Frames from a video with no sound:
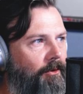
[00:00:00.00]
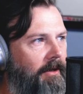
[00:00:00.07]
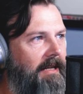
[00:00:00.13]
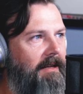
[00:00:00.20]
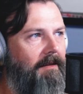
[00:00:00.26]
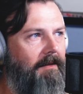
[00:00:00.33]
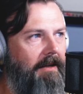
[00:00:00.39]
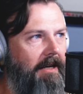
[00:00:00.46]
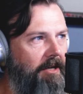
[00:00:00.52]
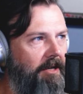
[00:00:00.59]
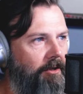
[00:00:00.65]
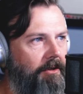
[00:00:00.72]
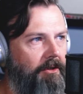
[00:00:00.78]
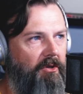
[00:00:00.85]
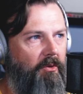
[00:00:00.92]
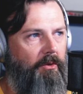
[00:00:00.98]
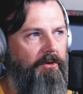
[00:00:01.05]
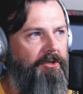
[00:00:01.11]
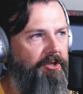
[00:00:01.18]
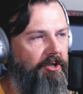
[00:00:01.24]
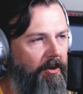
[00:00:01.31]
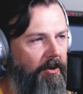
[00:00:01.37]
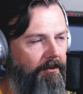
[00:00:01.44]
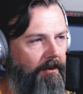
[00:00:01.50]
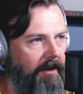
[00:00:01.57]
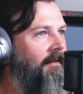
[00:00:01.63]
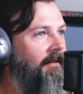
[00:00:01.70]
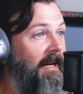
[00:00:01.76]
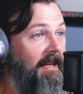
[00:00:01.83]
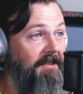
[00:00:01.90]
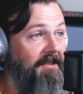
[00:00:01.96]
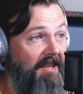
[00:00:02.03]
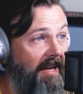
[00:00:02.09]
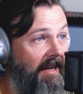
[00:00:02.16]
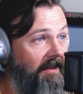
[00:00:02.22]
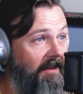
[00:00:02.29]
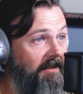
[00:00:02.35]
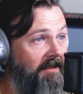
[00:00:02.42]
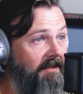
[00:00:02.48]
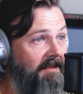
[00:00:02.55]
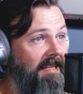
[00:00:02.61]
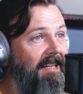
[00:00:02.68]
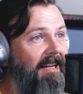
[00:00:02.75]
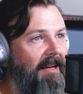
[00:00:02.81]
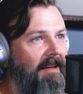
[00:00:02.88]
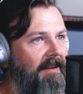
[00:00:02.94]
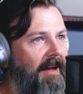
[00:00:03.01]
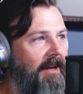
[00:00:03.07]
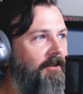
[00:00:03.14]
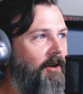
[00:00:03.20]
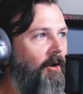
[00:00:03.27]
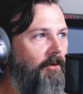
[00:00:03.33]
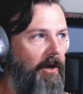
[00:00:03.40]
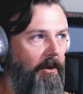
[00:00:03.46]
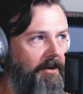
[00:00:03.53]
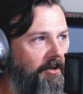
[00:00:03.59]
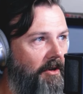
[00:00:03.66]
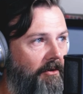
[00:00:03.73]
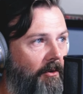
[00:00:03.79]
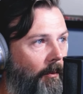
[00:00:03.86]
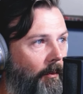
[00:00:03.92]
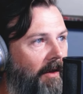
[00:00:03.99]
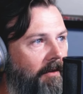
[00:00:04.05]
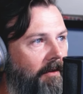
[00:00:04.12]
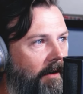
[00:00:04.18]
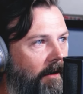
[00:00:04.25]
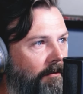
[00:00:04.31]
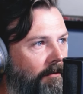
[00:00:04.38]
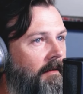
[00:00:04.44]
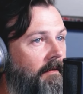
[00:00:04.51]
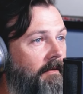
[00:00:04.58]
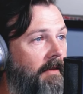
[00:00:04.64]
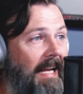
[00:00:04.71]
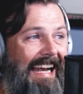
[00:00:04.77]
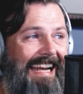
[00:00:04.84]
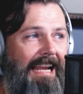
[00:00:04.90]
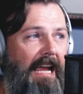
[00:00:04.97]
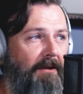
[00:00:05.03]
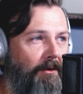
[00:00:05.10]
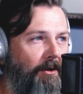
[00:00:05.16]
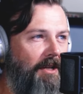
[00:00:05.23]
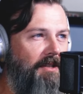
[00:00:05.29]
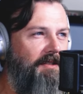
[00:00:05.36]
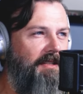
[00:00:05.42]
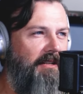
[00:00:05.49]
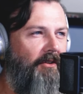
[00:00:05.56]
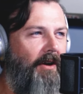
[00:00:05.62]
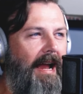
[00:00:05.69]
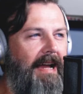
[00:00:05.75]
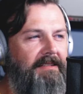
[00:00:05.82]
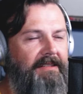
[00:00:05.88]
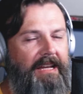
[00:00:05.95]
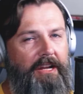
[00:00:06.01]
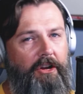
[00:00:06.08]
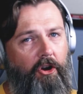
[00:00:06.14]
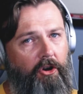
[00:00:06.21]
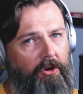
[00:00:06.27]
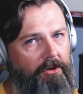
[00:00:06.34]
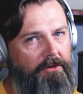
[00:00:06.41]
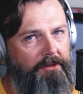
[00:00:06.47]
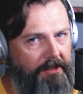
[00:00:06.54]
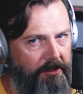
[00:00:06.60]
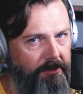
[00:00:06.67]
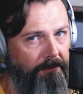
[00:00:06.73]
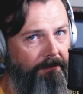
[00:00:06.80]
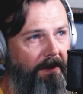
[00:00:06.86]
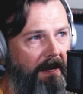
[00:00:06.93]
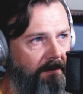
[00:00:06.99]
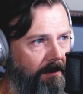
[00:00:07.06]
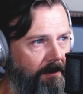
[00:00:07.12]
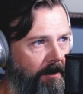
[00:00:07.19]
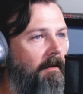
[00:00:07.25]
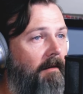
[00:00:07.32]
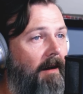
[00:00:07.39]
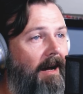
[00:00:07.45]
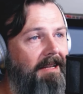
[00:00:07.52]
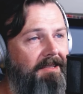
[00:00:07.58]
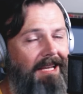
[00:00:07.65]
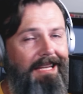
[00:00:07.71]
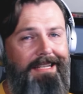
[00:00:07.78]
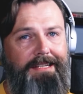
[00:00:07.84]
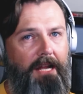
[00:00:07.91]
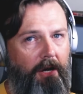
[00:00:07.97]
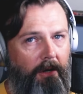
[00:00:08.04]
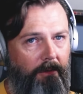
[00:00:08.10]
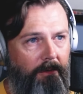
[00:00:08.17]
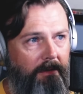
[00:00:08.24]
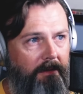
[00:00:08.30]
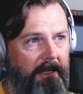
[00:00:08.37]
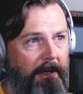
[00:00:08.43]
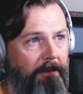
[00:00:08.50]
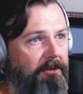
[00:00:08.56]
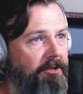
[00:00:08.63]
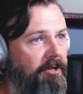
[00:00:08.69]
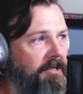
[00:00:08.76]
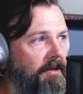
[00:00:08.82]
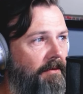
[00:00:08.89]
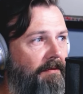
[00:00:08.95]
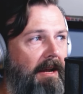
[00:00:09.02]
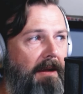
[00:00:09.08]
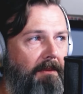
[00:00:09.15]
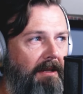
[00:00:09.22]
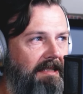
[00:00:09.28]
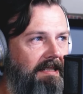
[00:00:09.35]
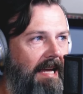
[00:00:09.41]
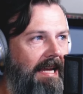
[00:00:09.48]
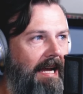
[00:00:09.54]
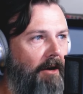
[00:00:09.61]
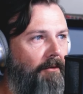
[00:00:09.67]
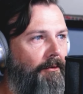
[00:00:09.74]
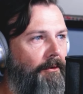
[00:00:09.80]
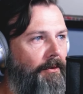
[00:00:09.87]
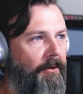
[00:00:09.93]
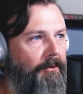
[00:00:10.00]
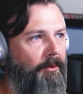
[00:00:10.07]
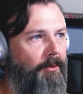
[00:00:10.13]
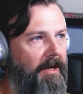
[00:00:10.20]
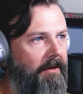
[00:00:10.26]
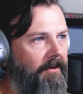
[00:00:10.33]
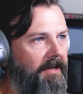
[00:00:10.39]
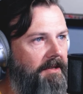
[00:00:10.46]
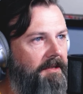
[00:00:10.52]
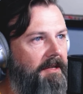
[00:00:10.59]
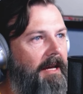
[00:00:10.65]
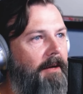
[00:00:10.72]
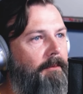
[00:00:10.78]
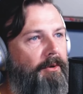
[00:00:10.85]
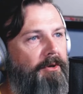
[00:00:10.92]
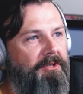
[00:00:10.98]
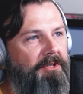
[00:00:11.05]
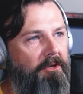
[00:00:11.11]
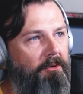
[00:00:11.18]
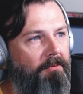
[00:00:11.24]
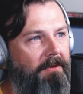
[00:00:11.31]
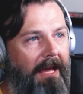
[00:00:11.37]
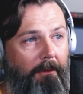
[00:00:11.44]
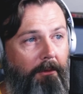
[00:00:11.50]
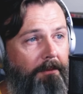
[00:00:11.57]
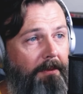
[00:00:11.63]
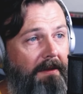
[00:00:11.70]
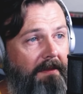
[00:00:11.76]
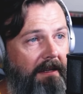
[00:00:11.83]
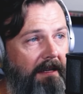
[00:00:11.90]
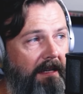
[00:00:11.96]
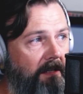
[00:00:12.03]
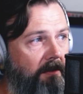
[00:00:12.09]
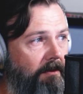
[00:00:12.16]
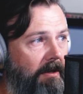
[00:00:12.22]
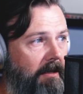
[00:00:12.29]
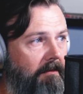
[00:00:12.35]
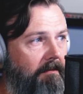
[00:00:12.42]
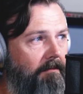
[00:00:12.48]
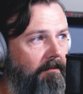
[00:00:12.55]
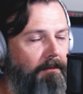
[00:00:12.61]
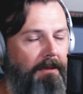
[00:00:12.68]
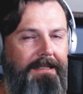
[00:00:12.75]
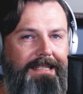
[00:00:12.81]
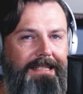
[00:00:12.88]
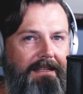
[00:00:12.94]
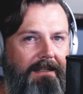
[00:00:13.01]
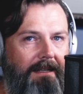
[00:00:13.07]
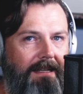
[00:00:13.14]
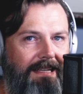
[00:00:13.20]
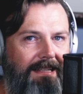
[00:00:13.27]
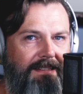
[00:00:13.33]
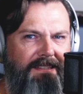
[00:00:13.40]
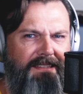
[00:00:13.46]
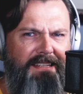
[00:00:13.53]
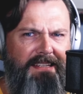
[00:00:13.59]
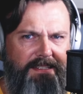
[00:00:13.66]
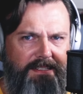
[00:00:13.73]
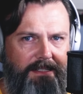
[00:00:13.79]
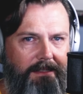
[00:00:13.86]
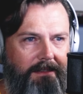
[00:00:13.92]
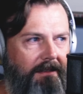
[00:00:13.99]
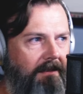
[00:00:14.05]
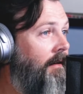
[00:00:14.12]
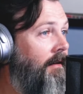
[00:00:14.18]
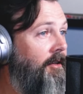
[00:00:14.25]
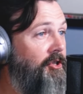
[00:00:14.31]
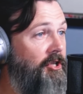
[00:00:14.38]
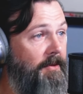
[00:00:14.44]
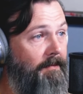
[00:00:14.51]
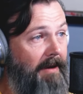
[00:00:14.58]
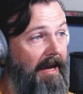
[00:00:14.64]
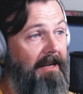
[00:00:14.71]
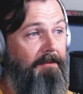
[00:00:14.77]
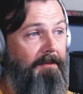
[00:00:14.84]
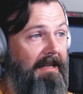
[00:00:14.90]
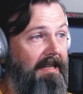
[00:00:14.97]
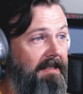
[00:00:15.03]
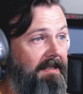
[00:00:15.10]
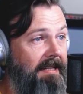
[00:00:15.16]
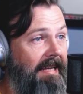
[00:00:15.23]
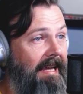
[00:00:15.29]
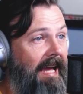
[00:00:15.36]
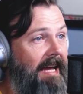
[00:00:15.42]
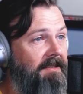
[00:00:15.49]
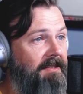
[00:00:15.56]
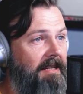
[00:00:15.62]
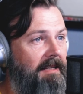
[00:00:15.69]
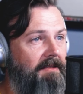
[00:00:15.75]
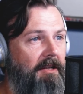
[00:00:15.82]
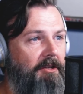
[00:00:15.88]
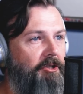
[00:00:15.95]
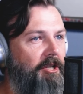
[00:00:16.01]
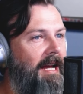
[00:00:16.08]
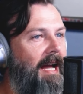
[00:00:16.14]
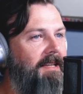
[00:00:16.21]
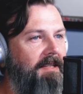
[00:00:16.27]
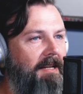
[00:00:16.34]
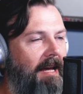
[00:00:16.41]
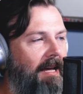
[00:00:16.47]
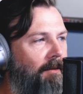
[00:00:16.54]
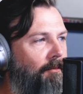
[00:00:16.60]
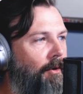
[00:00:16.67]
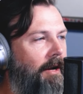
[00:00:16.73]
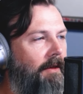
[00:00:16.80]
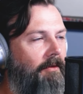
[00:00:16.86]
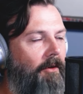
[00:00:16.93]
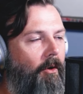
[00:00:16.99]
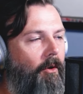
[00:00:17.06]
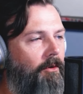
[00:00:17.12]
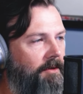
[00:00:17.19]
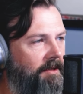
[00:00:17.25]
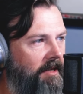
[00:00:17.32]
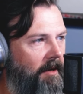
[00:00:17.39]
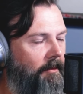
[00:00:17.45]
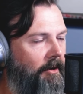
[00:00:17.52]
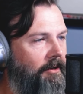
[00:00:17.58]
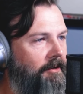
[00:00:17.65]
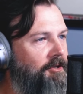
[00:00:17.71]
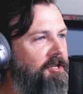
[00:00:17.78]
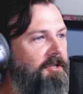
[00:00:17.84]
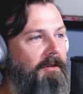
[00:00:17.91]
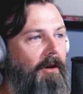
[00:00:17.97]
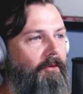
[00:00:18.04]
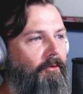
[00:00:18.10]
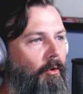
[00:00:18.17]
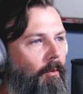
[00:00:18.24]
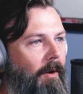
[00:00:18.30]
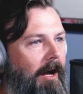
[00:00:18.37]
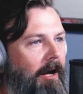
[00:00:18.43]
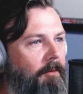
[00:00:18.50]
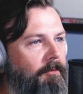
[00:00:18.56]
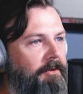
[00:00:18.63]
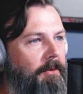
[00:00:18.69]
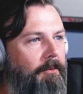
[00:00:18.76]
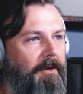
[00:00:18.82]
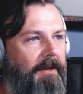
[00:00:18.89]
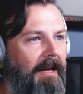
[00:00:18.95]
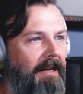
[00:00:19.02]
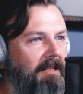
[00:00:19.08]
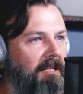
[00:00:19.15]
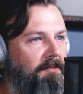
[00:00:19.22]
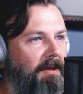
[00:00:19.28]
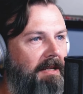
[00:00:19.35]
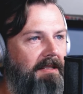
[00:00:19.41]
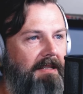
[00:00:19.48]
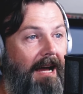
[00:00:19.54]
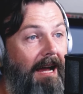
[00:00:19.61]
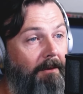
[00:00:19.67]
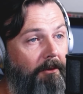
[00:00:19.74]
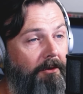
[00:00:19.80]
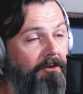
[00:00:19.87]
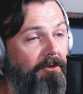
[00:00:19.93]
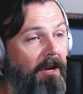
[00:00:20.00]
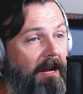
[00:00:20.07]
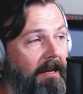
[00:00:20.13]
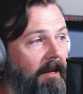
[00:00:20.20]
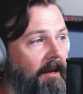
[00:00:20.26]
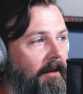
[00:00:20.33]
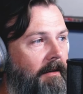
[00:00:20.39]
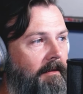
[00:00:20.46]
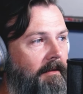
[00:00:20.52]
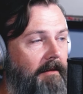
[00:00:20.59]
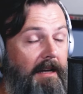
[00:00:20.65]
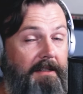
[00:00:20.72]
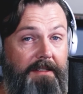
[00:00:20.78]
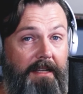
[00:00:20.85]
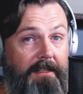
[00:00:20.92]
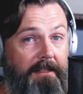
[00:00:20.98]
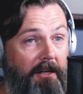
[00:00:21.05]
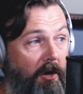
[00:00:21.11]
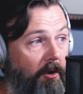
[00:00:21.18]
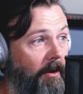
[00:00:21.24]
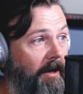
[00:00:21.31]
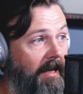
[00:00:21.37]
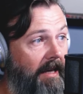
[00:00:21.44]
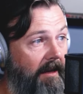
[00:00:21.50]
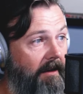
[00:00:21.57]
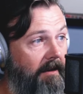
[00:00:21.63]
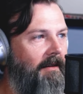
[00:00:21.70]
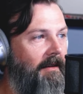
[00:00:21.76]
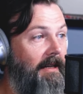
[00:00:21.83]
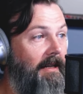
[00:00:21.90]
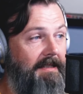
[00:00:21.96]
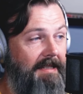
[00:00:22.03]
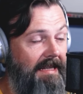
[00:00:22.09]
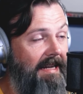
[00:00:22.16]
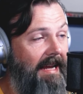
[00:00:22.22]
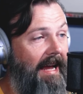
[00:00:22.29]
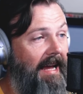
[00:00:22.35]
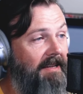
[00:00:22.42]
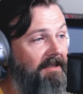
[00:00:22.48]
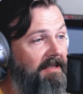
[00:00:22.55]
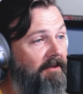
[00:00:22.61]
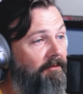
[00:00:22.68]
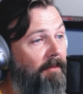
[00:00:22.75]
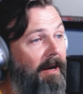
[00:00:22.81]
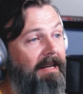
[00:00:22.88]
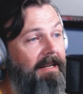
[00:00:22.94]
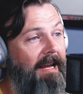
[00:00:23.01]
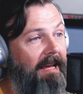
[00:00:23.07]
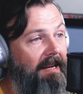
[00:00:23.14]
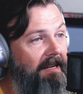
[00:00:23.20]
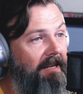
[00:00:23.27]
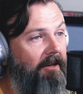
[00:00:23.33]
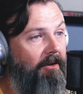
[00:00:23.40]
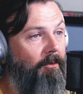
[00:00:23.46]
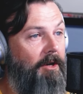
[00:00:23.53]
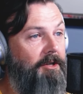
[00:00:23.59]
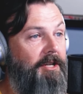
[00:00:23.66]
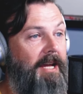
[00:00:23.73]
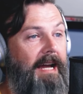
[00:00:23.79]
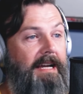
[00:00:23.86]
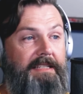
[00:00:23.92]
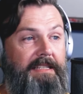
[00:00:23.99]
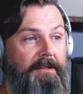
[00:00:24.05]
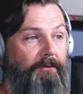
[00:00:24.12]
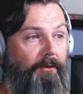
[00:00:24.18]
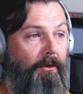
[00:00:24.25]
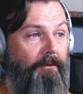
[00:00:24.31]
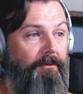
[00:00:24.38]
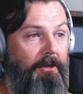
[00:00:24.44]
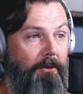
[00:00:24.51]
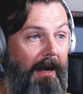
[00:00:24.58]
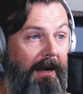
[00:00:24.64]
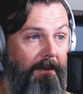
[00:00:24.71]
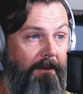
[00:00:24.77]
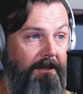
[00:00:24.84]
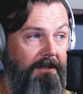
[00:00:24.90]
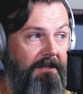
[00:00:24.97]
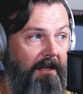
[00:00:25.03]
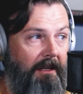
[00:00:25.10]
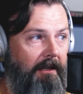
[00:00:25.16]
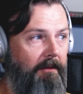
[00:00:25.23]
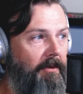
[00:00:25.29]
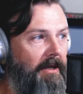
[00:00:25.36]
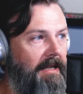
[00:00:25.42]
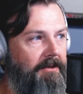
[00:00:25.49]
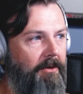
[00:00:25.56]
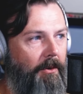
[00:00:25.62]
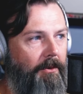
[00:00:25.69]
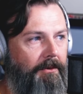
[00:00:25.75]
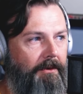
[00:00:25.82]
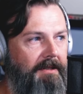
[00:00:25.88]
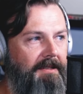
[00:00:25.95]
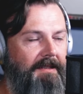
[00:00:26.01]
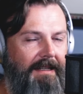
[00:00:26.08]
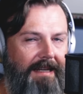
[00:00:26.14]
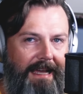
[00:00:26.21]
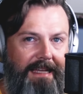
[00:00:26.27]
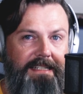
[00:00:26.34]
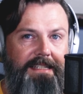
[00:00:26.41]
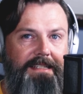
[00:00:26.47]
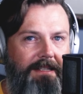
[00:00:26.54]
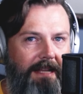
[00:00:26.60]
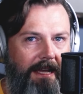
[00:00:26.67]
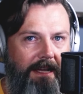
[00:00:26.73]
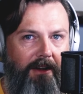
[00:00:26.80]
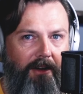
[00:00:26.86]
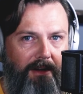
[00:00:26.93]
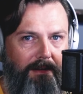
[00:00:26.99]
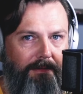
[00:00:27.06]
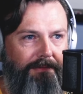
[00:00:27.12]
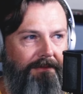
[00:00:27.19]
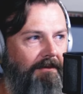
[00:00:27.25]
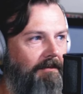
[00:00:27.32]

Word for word: inclination towards children. And second, Tina and I don't know each other well enough that I'd ever consider asking her such a favor. I said no. It was just a family day out for the three of us and presumed that would be the end of it. But Tina insisted. She begged me to take Cassie and said she hasn't had a break the whole summer. She's overwhelmed and would like to spend time with Jake. I said no again, and Tina asked if my nanny could watch Cassie for a few hours, but I told her it's the nanny's day off.